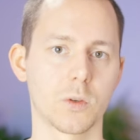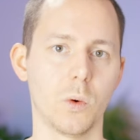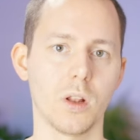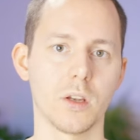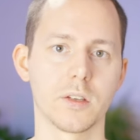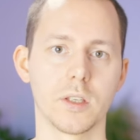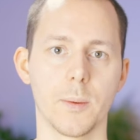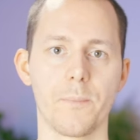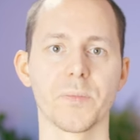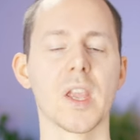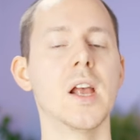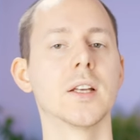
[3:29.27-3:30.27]
quality.
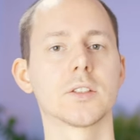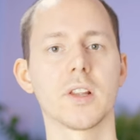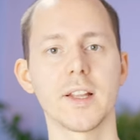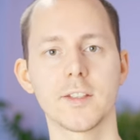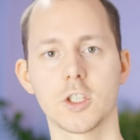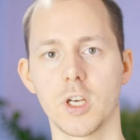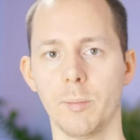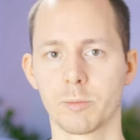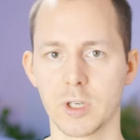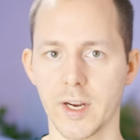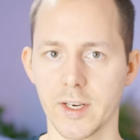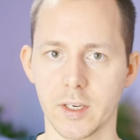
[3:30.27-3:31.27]
So let's jump
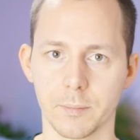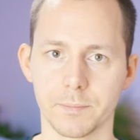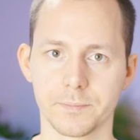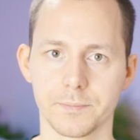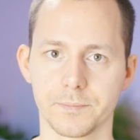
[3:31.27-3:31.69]
right in.